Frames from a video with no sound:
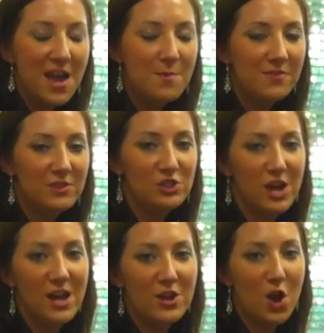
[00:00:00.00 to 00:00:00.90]
I am at the
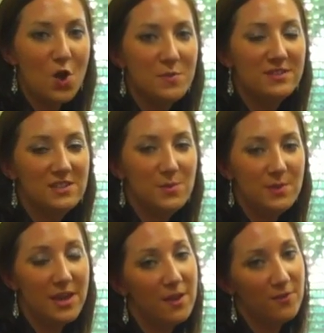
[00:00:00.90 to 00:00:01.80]
John Harmon
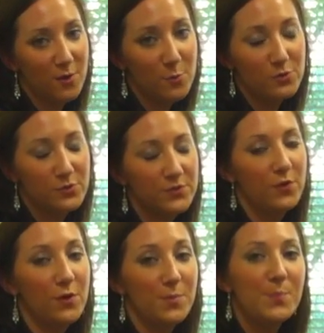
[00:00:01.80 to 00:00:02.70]
CPA firm, which was
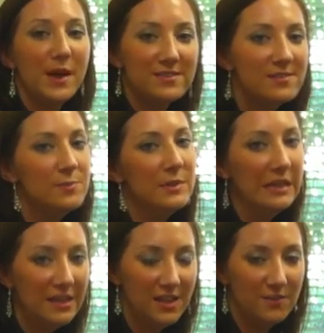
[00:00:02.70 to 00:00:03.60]
voted best in
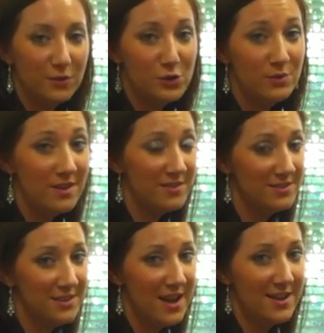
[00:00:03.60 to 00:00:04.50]
McKinney for
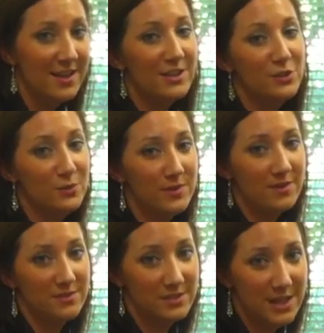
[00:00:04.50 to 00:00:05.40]
2009 and
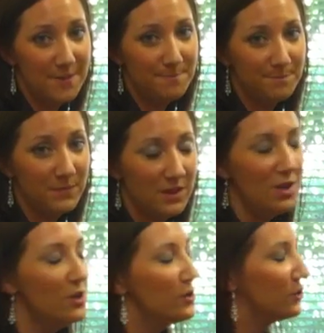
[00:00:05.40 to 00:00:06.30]
2010.
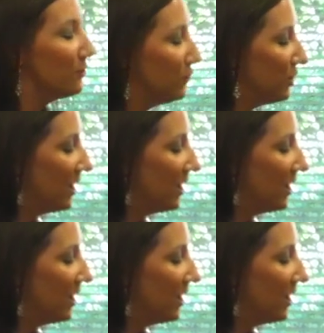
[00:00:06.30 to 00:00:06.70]
So